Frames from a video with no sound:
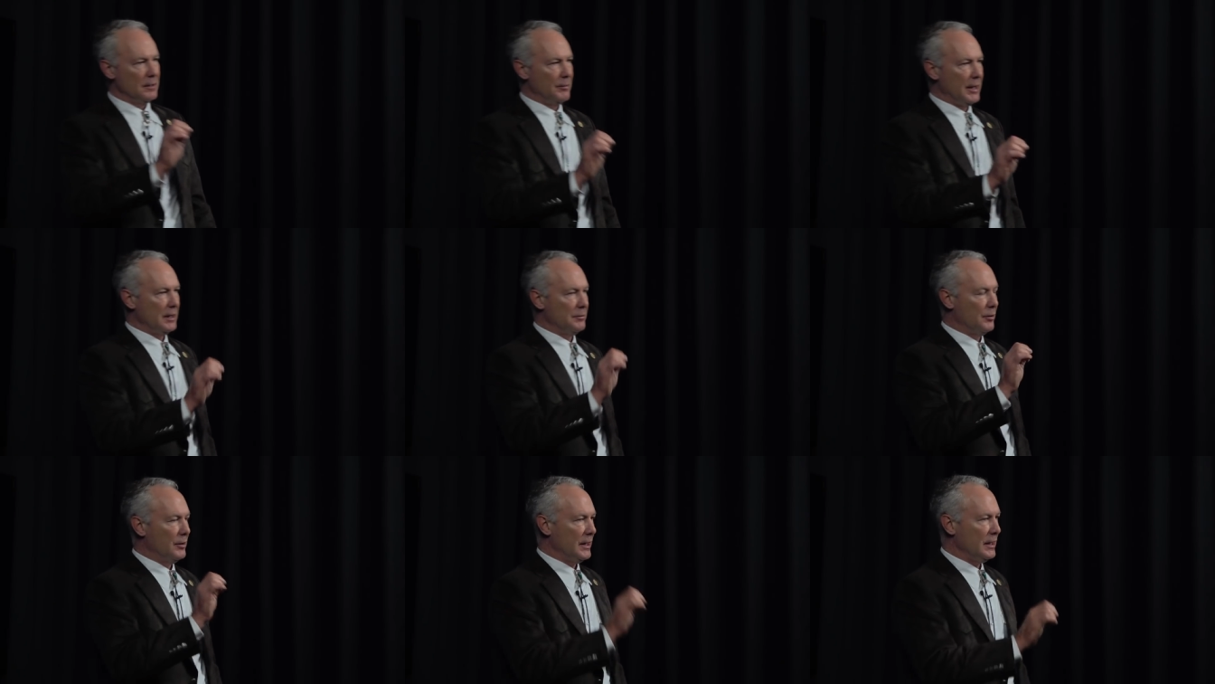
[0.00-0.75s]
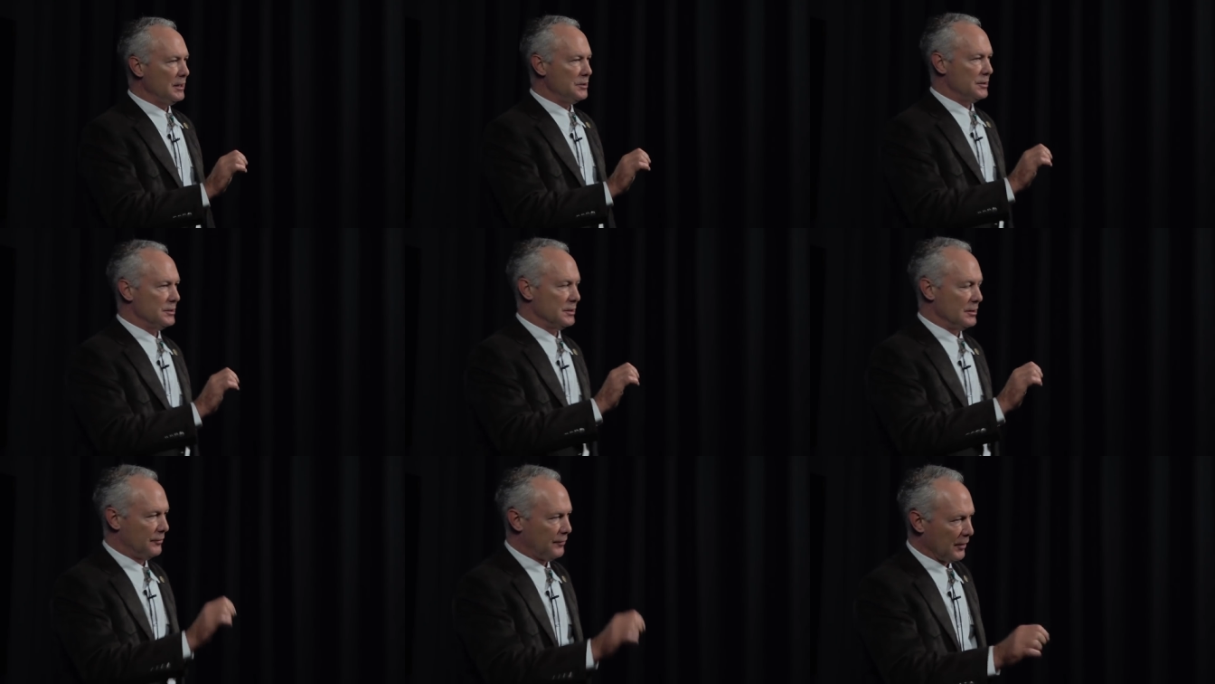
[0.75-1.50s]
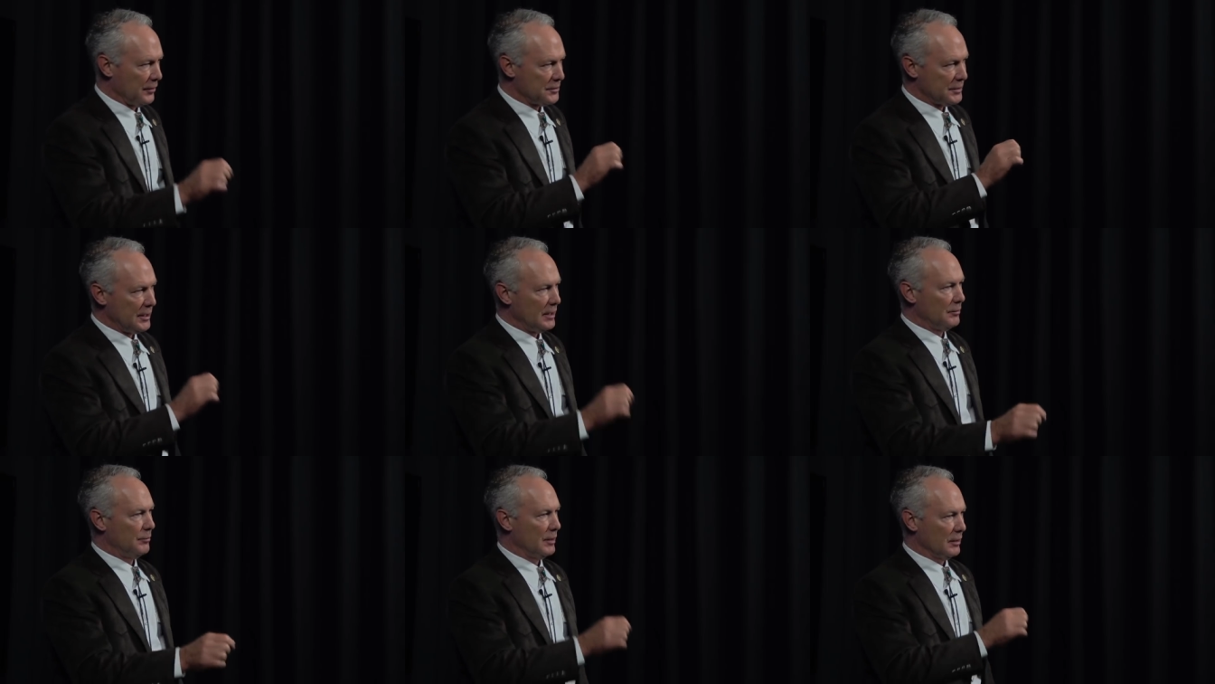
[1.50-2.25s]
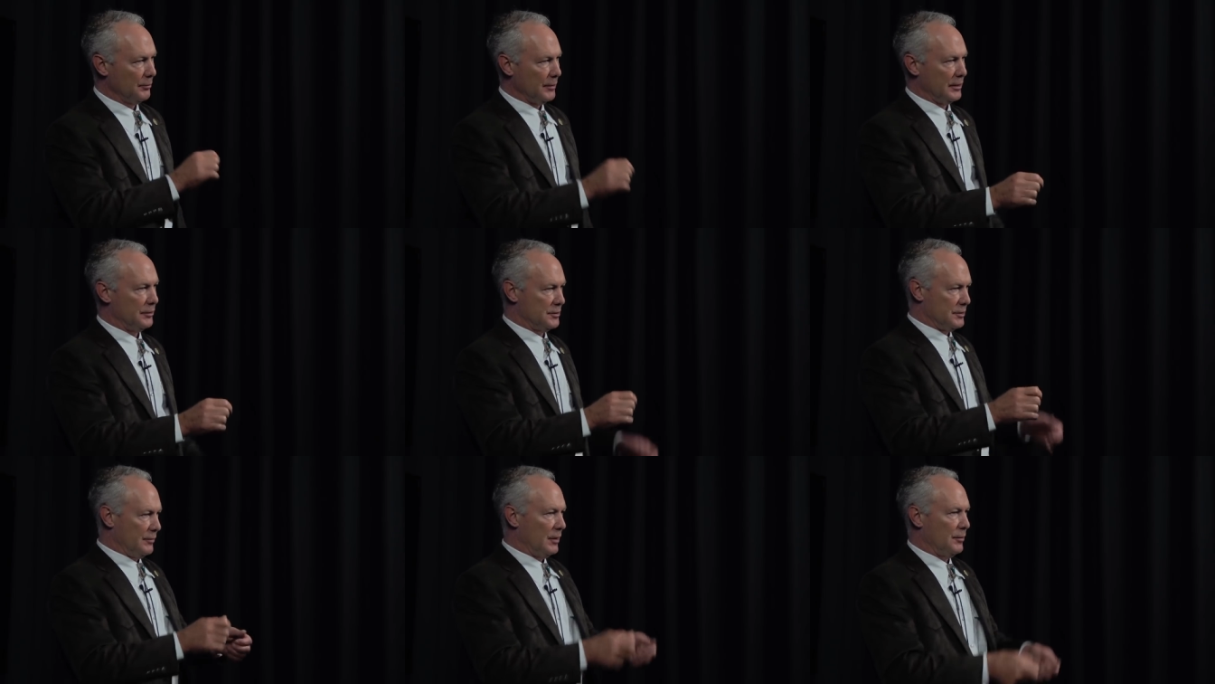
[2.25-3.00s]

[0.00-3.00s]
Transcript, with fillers: the mandible hinges in the first 10 millimeters of